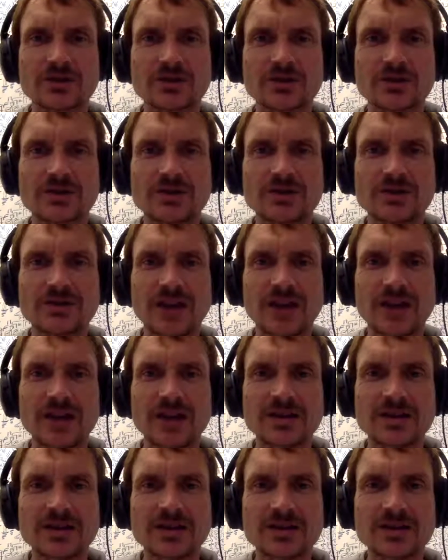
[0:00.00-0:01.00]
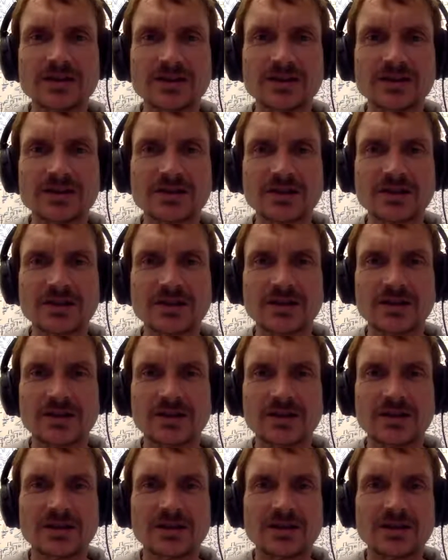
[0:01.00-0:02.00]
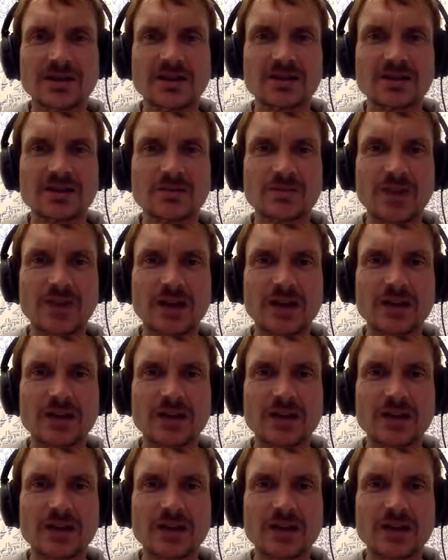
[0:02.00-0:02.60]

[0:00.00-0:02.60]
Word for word: findings and expanded on